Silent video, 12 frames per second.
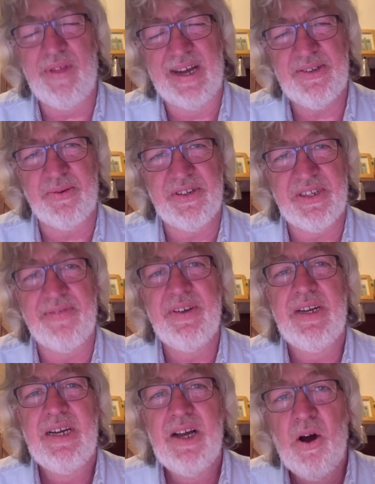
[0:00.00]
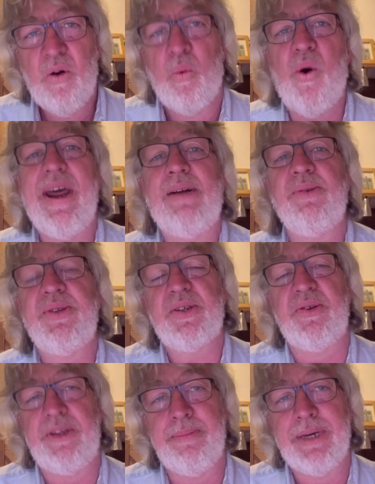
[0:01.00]
that sort of stuff. What else
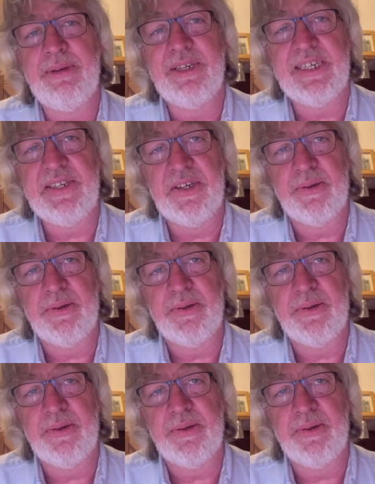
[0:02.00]
could the BBC